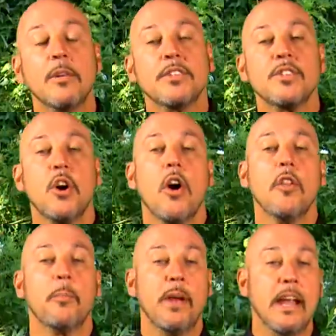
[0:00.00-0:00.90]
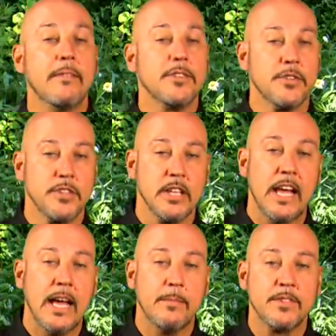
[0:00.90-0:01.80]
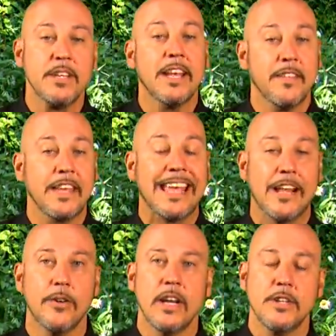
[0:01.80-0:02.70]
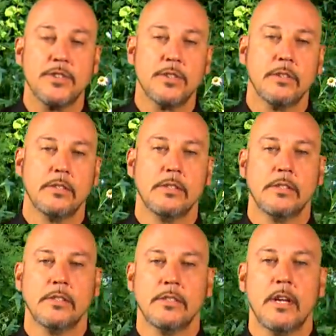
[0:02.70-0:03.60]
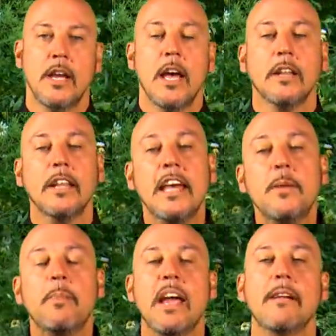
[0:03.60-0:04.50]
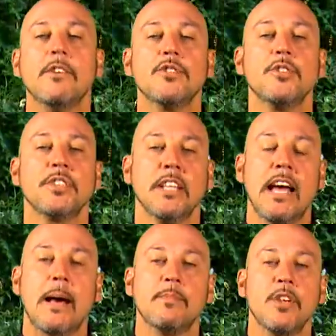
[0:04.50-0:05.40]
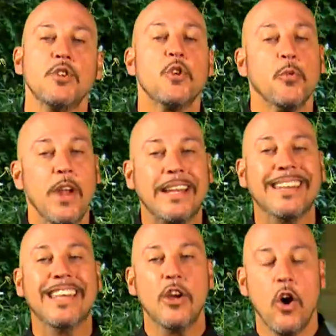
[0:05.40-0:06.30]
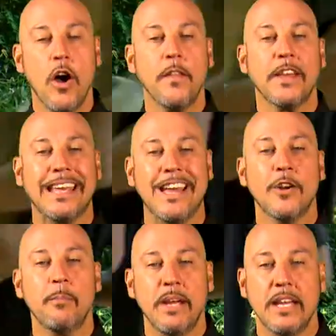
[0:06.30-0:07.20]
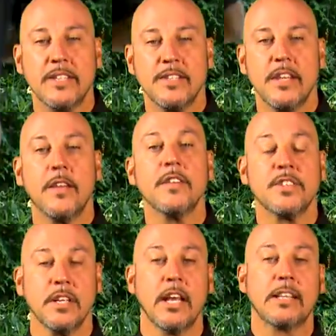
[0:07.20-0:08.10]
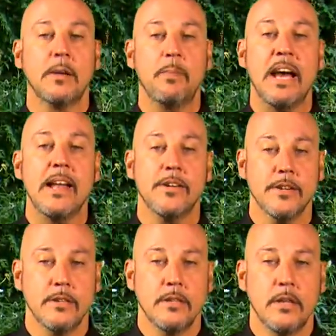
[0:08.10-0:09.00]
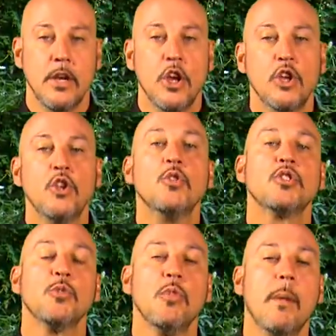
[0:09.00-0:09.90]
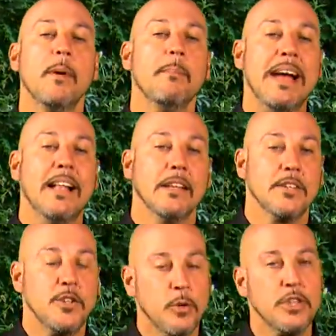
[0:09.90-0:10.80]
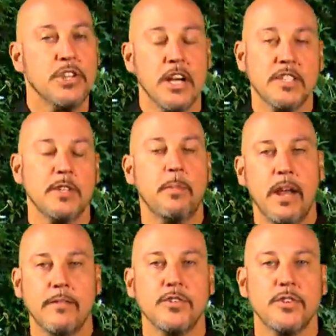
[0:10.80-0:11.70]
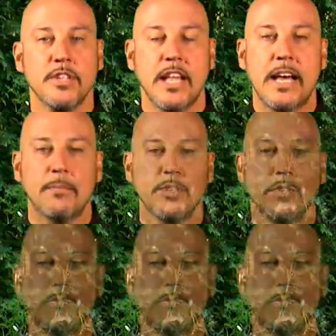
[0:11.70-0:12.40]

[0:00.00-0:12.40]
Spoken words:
install the pavers or slabs and the Gator edge. Lay the pavers or slabs directly on the Gator Base in the selected pattern. Use a rubber mallet to adjust the pavers or slabs.